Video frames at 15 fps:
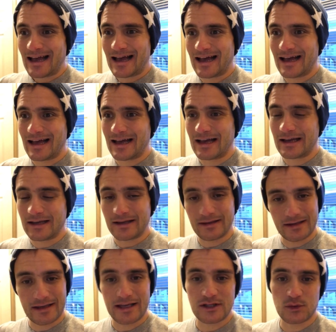
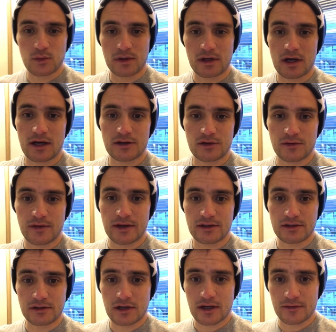In the Kitchen with the
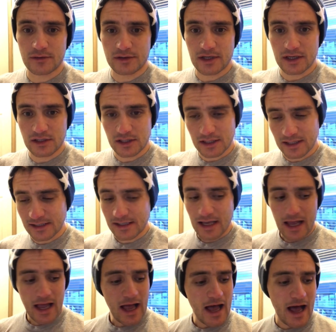Conservationist Conversationalist,
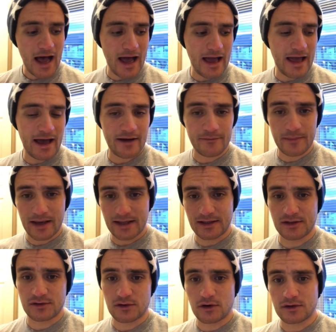I have made
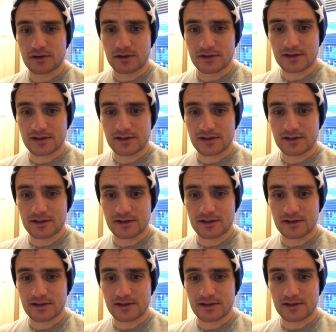desserts.